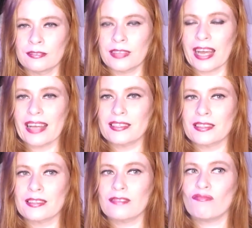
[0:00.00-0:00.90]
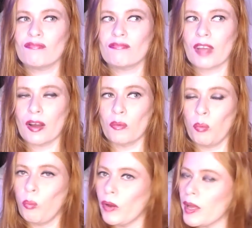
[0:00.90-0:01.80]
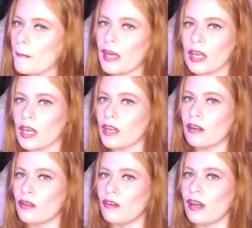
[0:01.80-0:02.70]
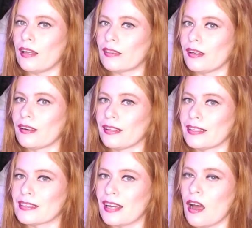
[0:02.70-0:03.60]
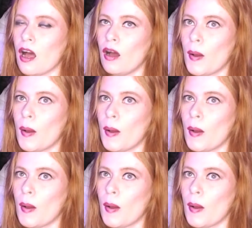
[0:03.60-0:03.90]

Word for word: That's a real big ego you got there, Alyssa.